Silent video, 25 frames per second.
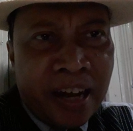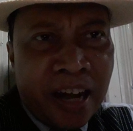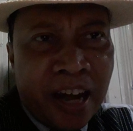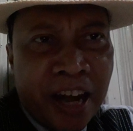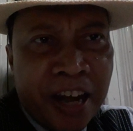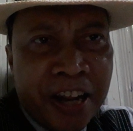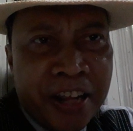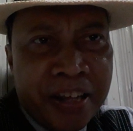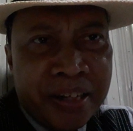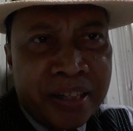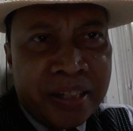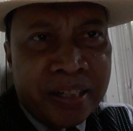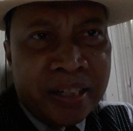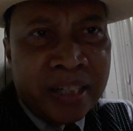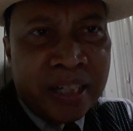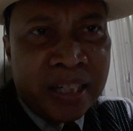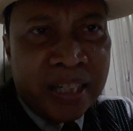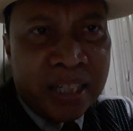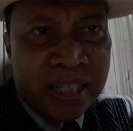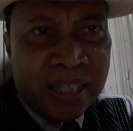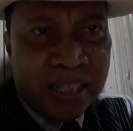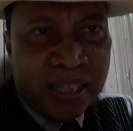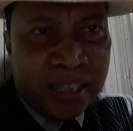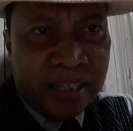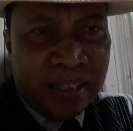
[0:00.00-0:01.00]
near
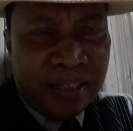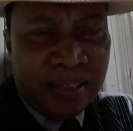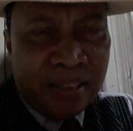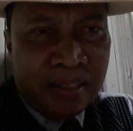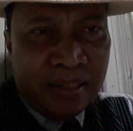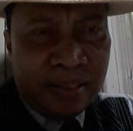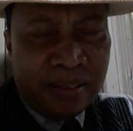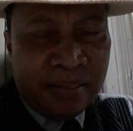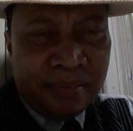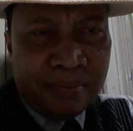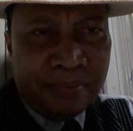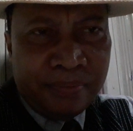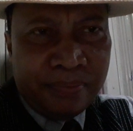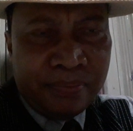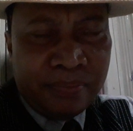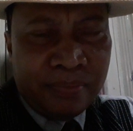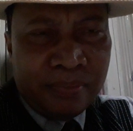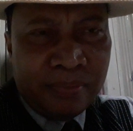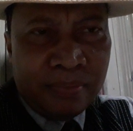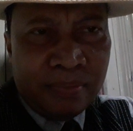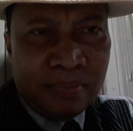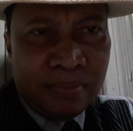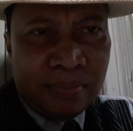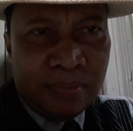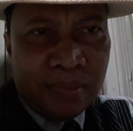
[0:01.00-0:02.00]
her.
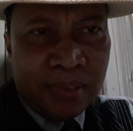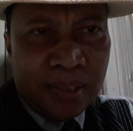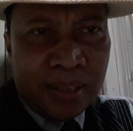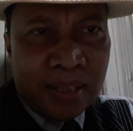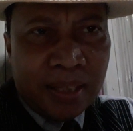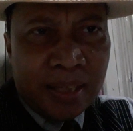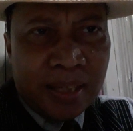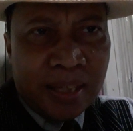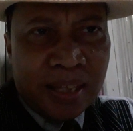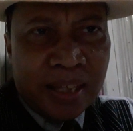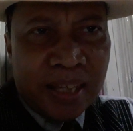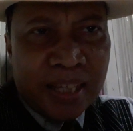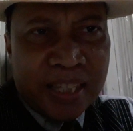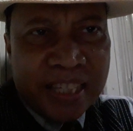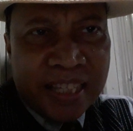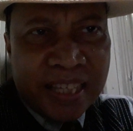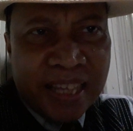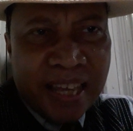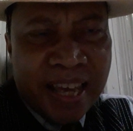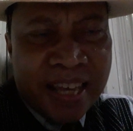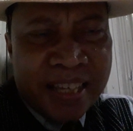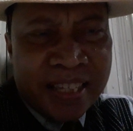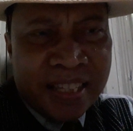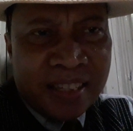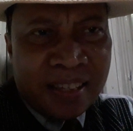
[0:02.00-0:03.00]
She
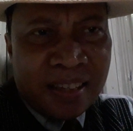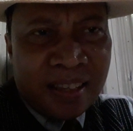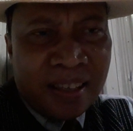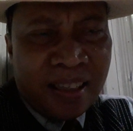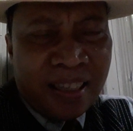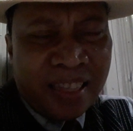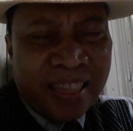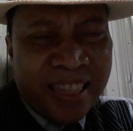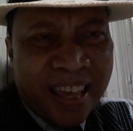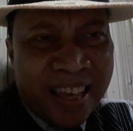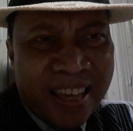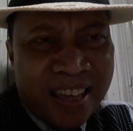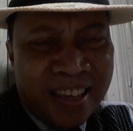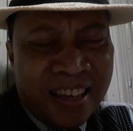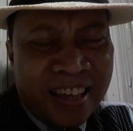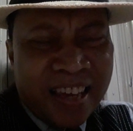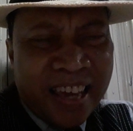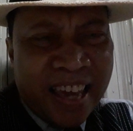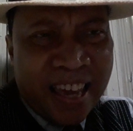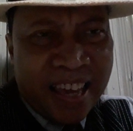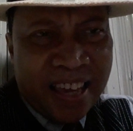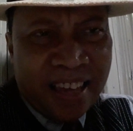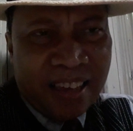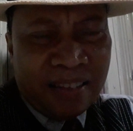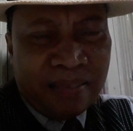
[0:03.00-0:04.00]
is
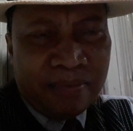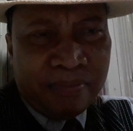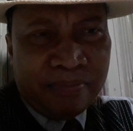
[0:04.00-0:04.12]
thinking.